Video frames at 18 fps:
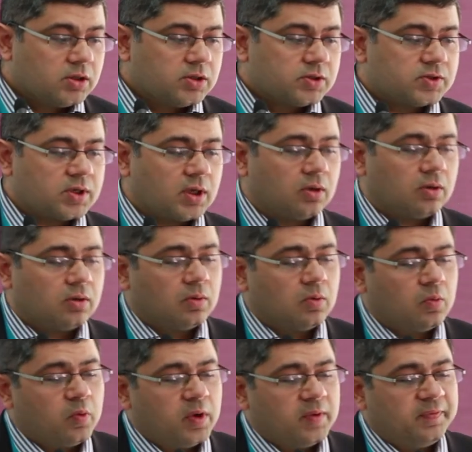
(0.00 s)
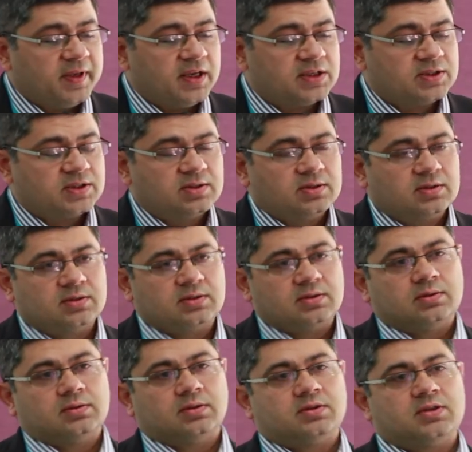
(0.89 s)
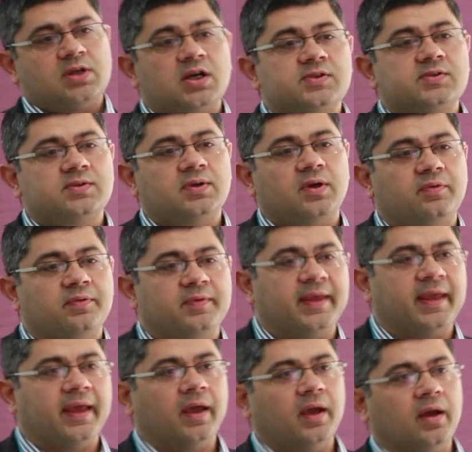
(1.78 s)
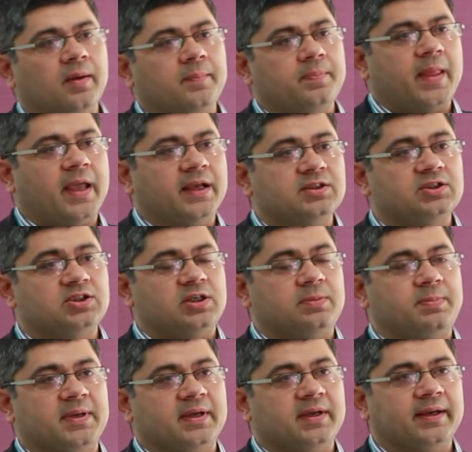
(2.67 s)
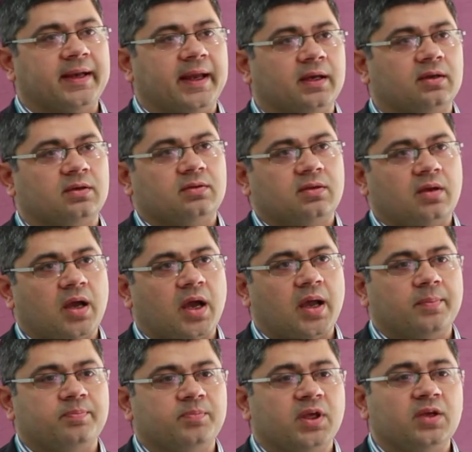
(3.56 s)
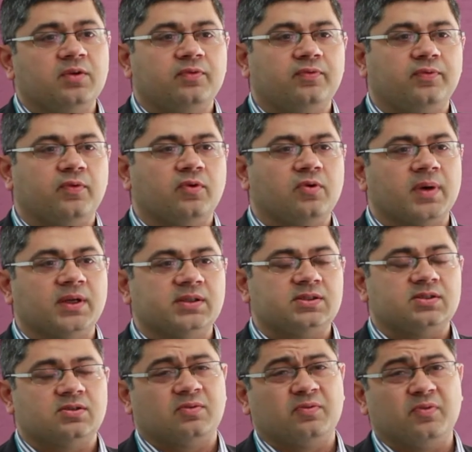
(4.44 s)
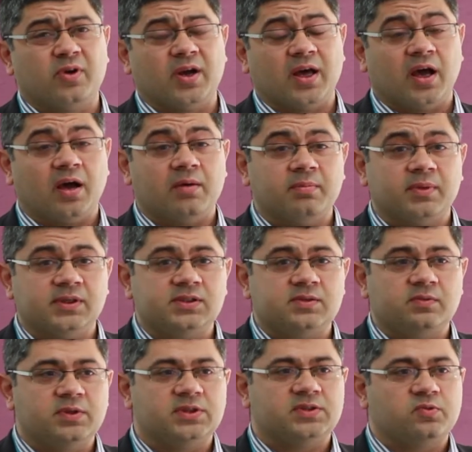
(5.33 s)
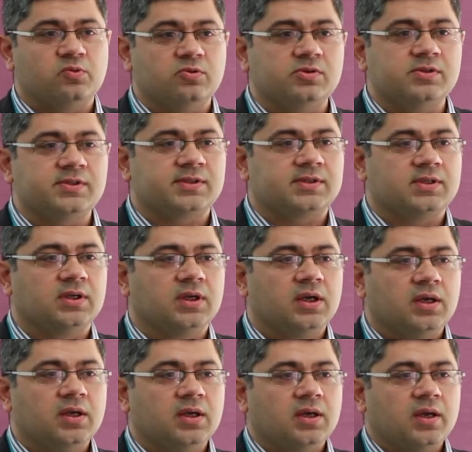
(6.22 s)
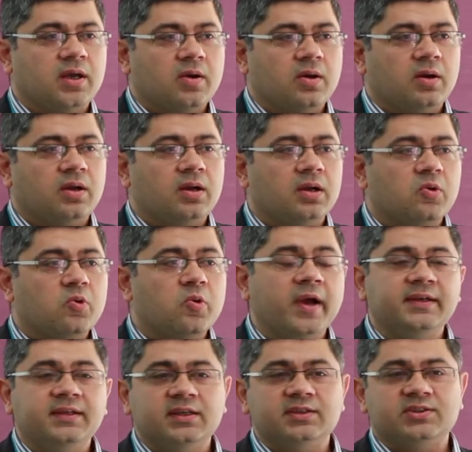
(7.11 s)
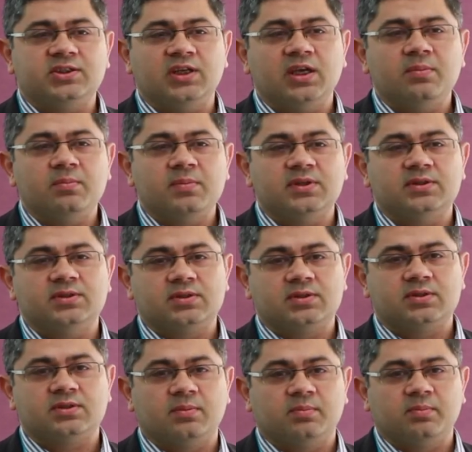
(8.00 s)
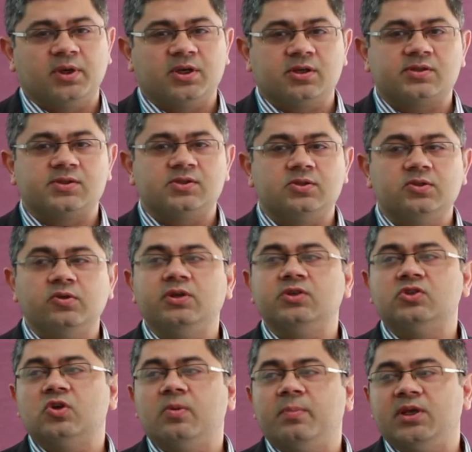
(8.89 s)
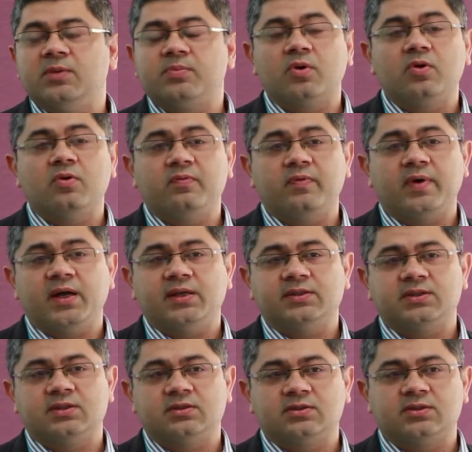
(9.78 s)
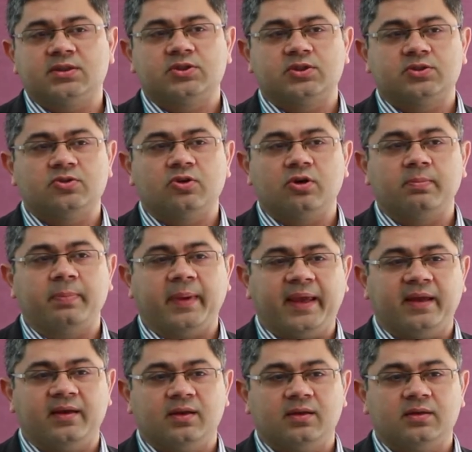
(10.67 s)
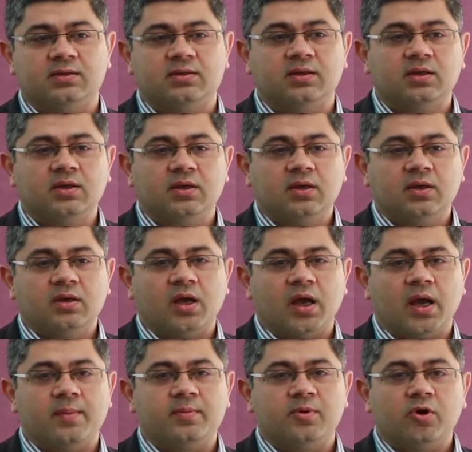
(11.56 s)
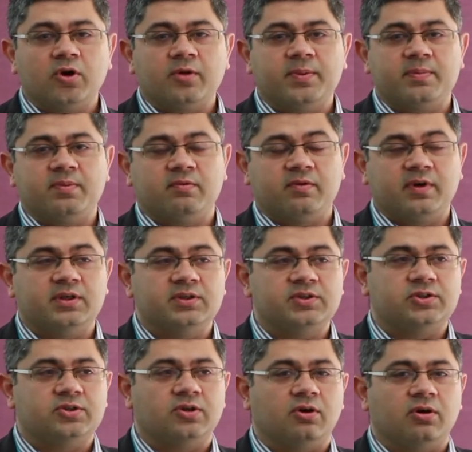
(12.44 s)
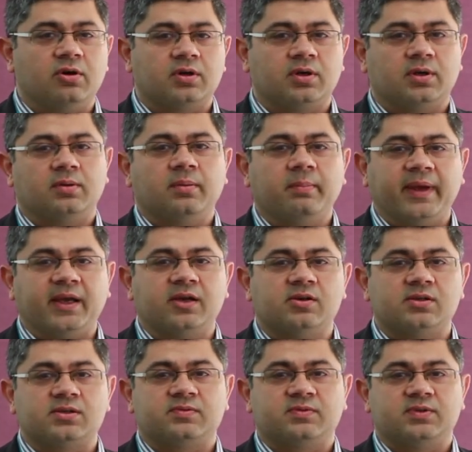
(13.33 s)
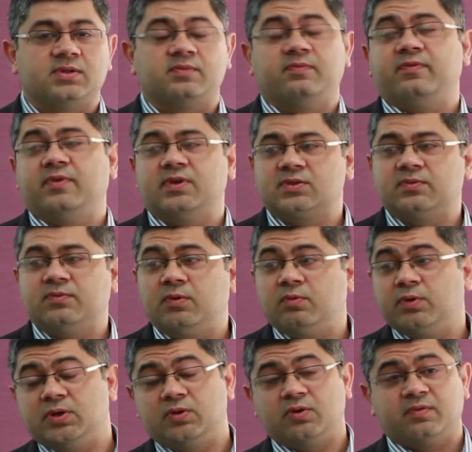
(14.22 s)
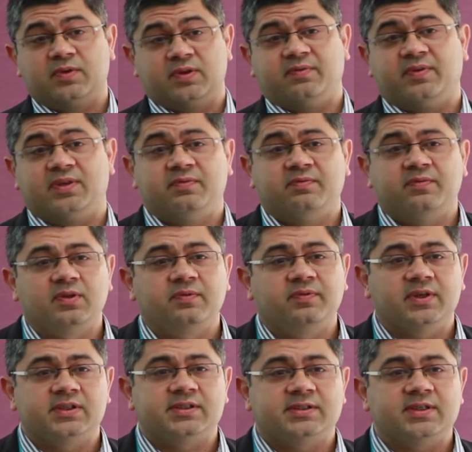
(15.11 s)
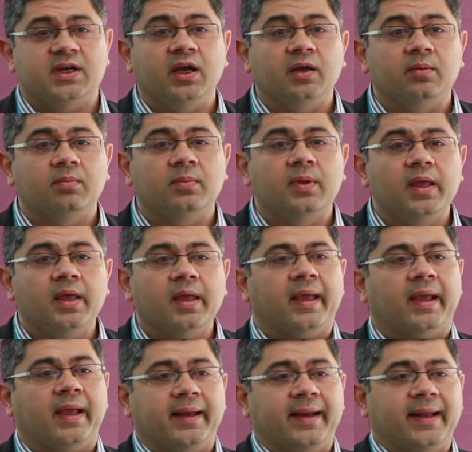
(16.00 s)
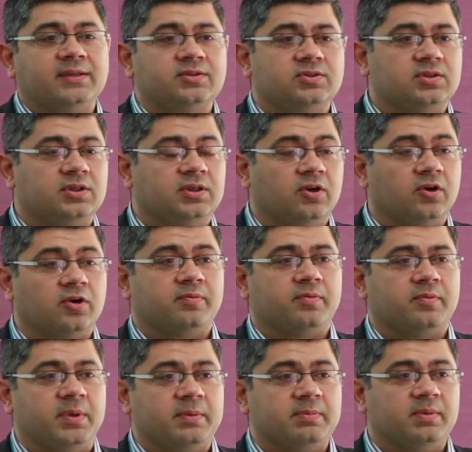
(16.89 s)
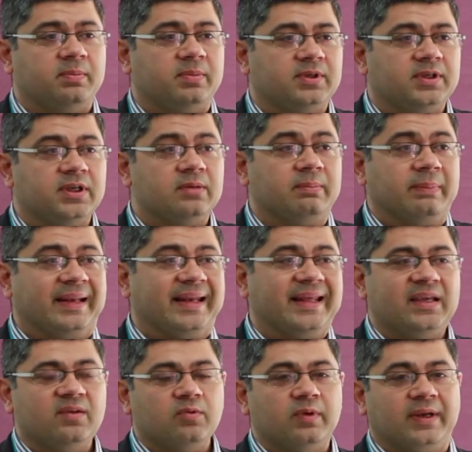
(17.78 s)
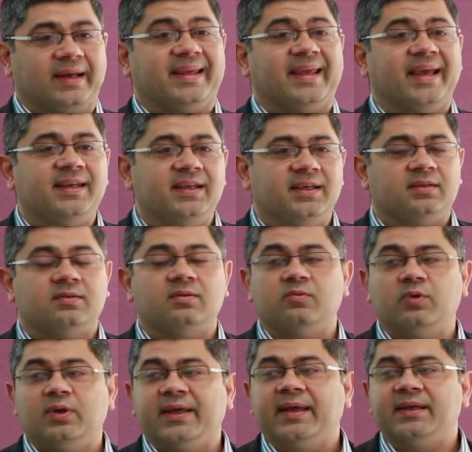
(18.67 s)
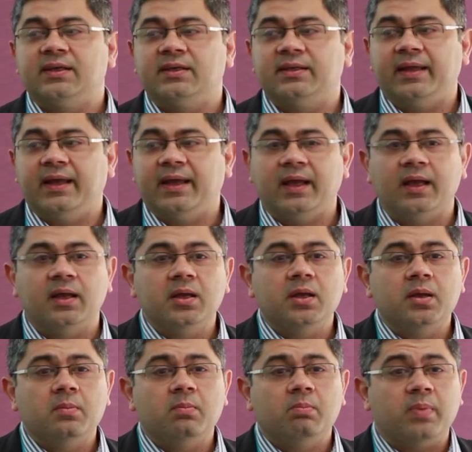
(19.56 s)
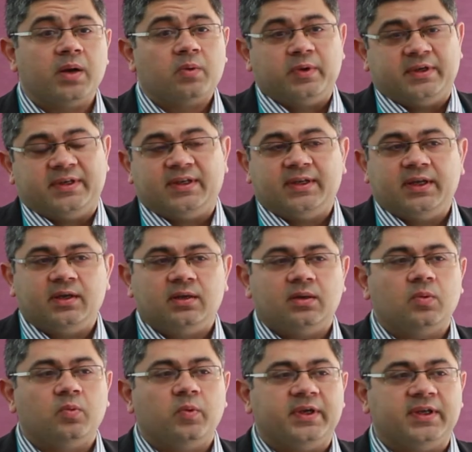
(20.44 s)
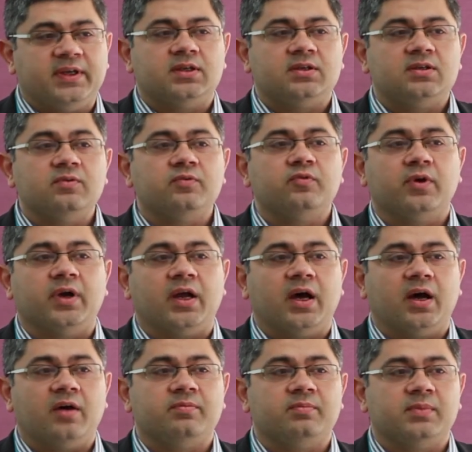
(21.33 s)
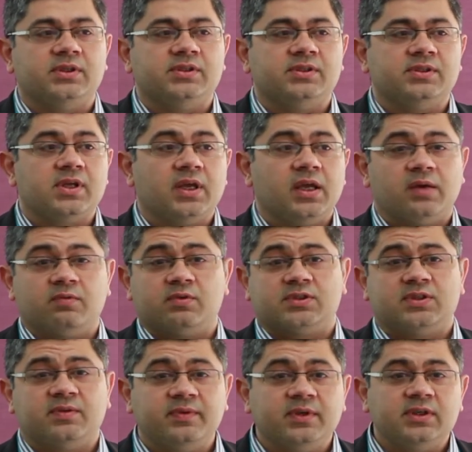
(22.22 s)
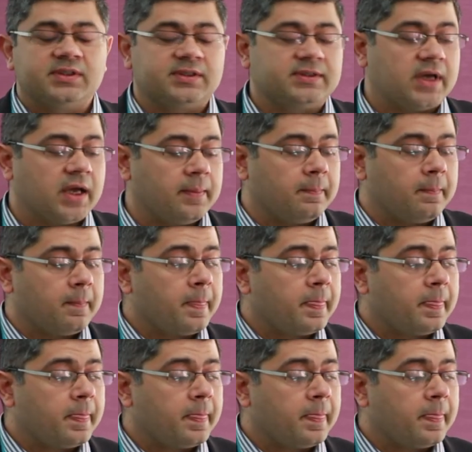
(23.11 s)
So we finished transfer of care and GP Connect in 4 months, or 4.5 months, which was quite an achievement because doing so many profiles in such a short period. A lot of people were in shock because, first of all, we were doing for the first time, and actually a lot of people didn't believe we'll get it there. But we did it. We did it in 4.5 months. It was the first time.